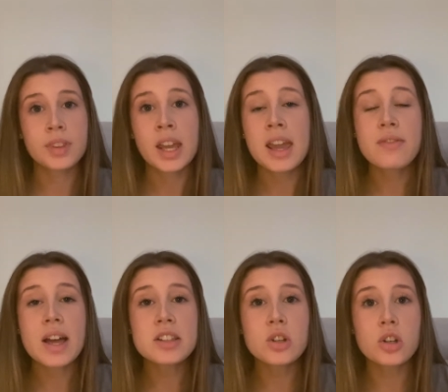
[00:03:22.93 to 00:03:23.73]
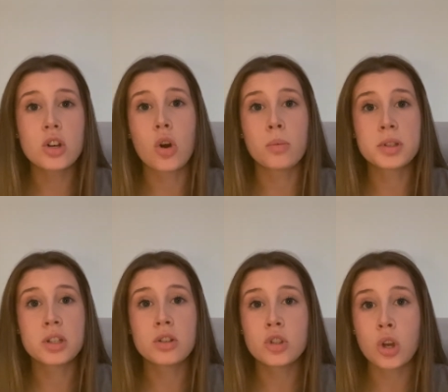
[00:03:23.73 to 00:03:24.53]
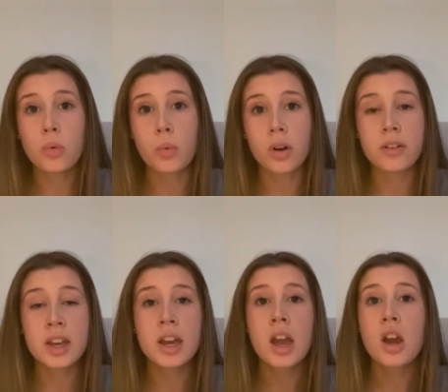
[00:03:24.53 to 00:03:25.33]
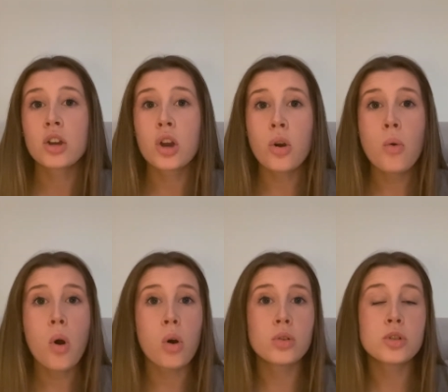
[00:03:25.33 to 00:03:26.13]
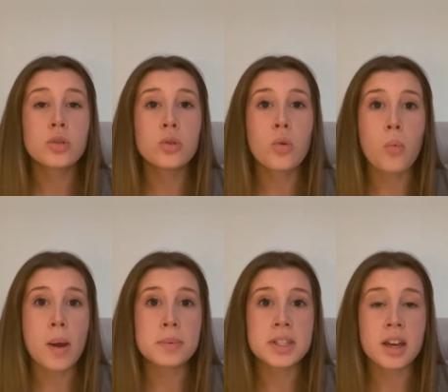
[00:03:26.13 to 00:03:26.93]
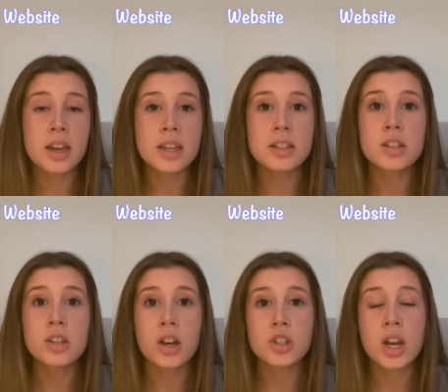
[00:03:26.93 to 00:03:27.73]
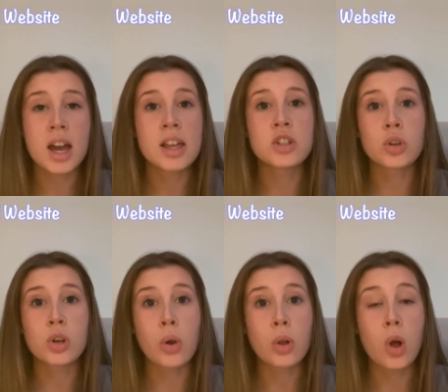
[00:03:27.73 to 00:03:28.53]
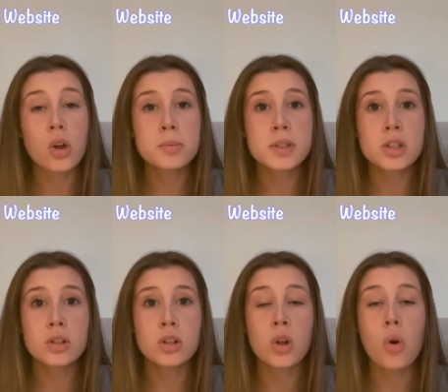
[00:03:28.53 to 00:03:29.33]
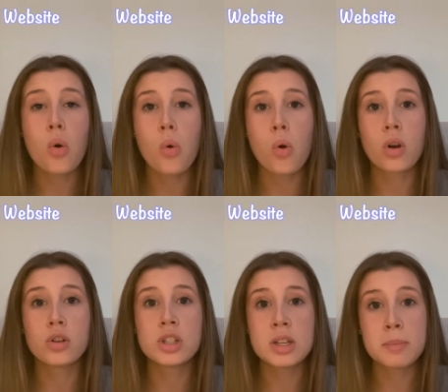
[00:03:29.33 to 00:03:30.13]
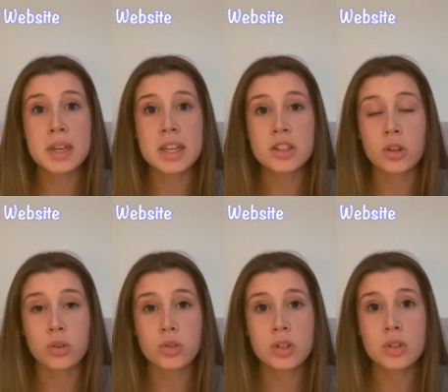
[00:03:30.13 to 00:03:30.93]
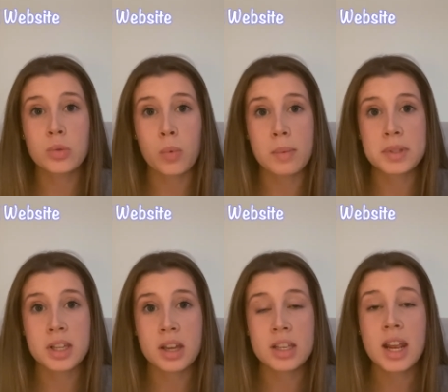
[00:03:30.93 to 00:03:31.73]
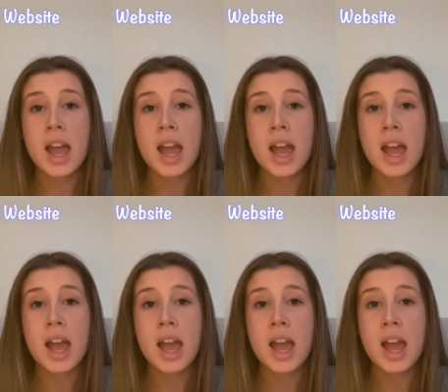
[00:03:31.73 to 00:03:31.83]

If that's not an option, don't worry. Go onto websites such as your local hospital or GP surgery's website